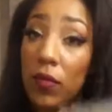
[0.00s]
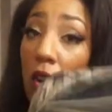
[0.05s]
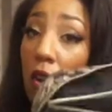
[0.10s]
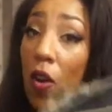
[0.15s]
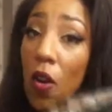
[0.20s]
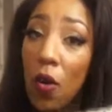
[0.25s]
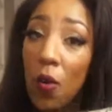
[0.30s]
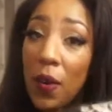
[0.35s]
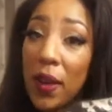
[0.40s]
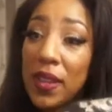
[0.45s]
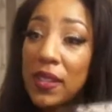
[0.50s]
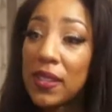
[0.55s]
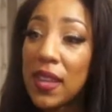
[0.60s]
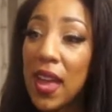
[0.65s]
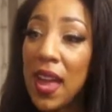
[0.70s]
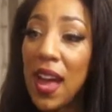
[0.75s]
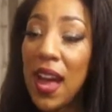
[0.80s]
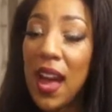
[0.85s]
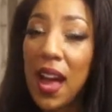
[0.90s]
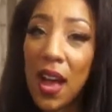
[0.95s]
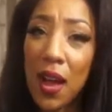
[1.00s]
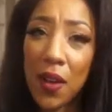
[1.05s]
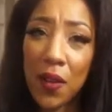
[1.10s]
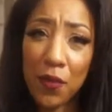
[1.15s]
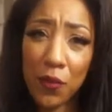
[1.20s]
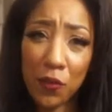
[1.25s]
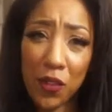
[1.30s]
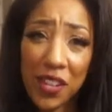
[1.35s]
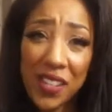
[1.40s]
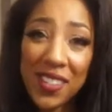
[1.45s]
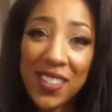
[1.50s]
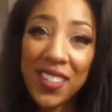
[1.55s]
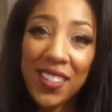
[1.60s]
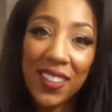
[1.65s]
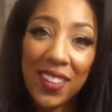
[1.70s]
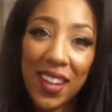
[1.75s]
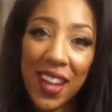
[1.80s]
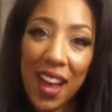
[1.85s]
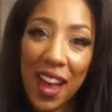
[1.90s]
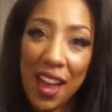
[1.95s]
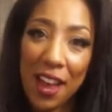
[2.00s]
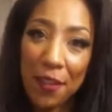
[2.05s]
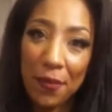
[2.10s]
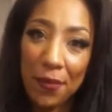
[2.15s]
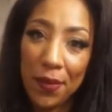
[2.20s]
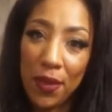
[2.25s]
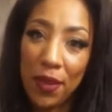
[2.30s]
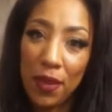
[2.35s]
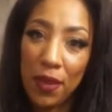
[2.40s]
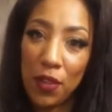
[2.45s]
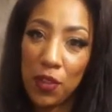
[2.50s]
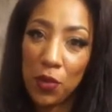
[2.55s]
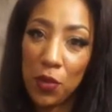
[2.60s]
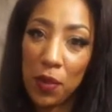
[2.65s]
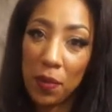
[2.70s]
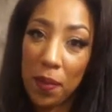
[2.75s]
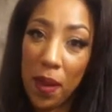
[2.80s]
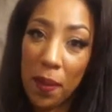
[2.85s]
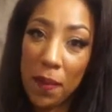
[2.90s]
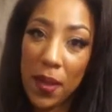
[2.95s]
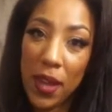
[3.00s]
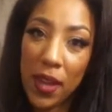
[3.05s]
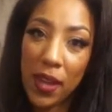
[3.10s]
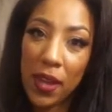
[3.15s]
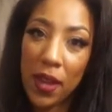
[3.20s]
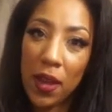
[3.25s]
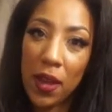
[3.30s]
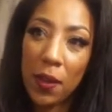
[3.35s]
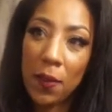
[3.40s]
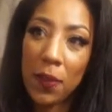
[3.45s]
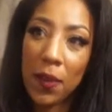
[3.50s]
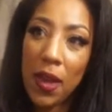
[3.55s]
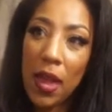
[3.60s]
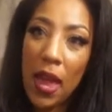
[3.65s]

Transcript: always. Recently, I have been doing my makeup